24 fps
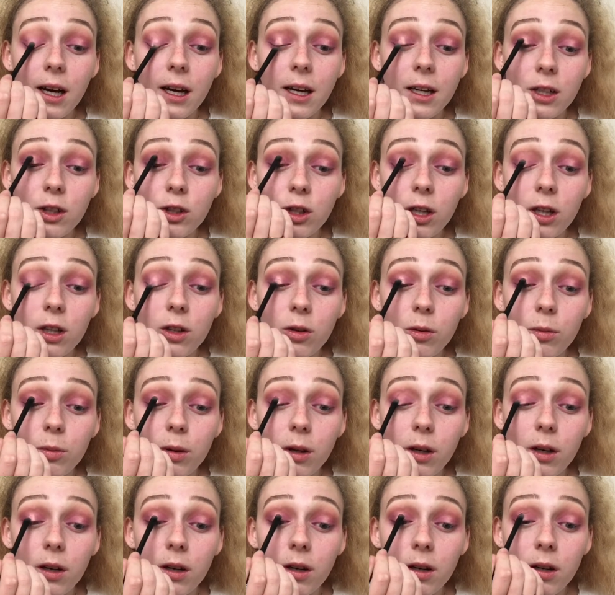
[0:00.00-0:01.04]
eyeshadow,
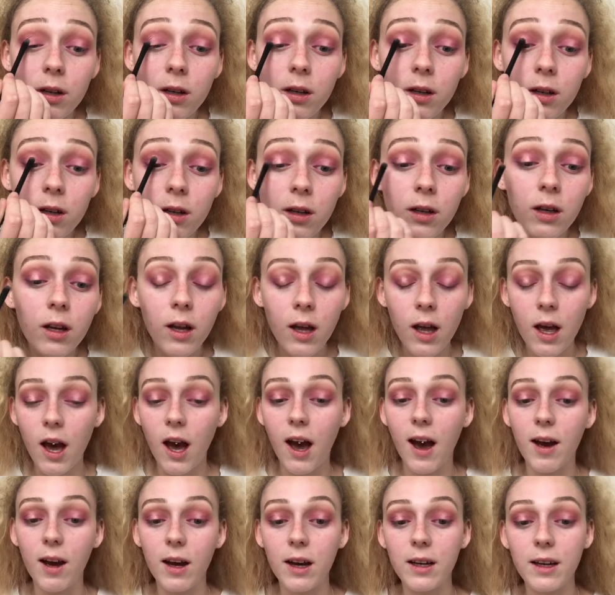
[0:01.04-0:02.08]
but
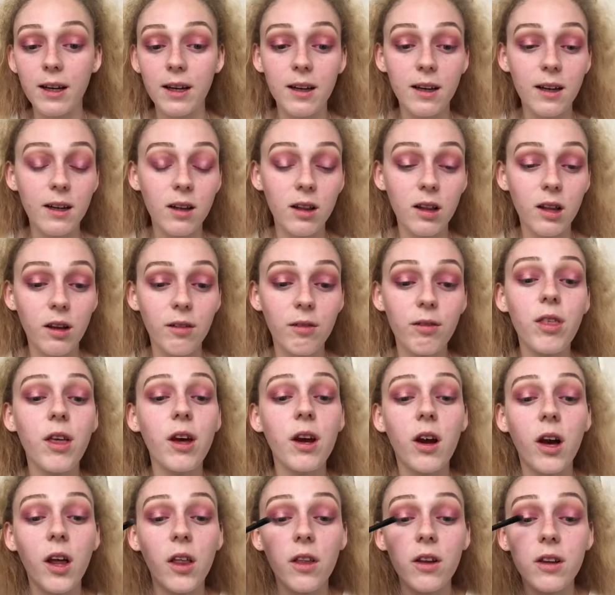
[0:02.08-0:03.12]
I love
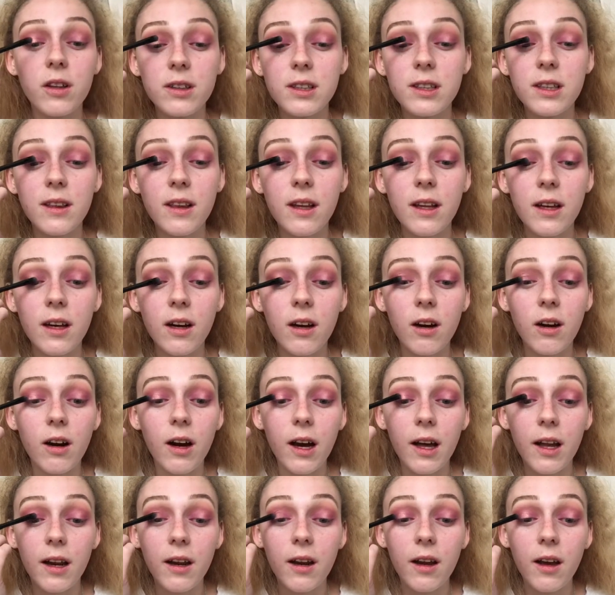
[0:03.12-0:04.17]
the colours that are
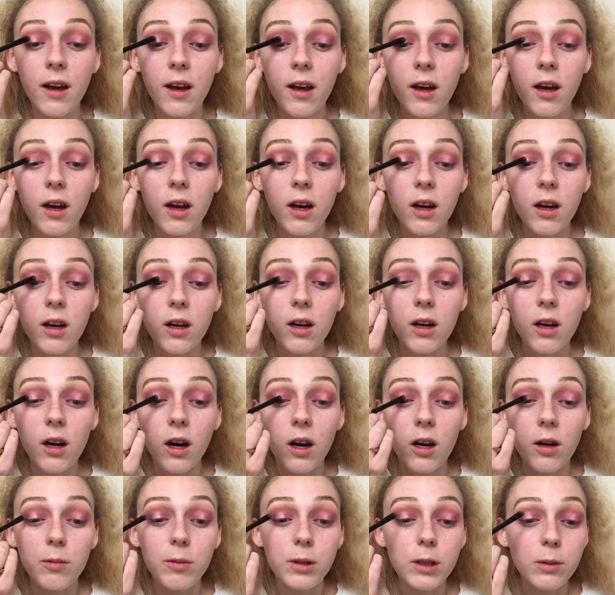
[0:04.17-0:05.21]
in
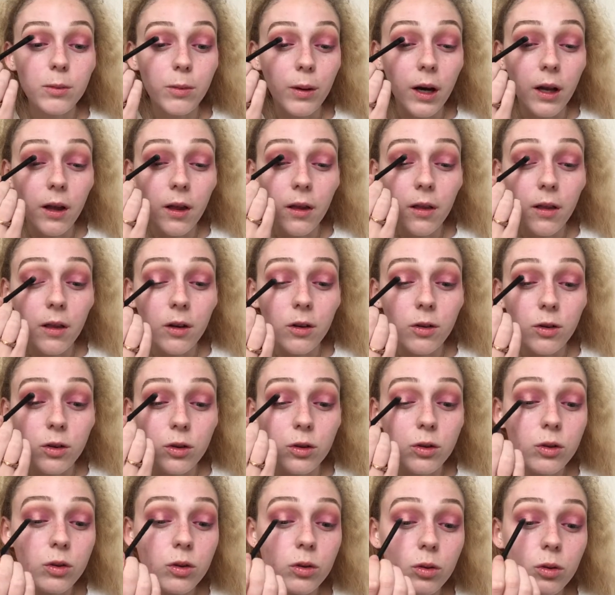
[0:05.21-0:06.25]
Carmi's palette. They're
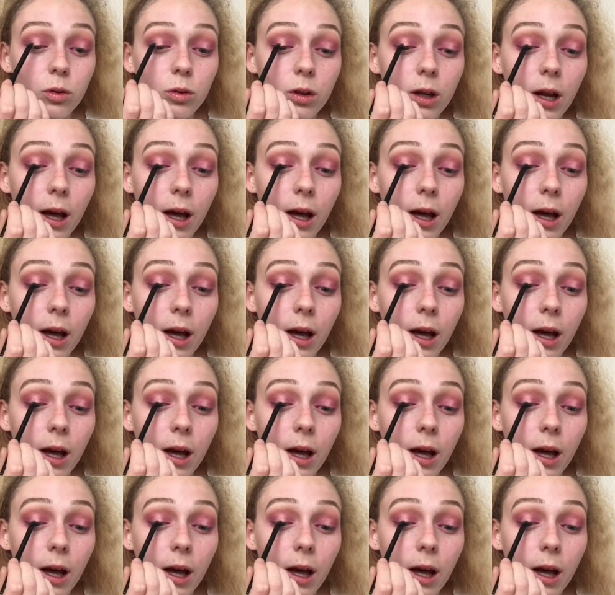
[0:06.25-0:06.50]
just so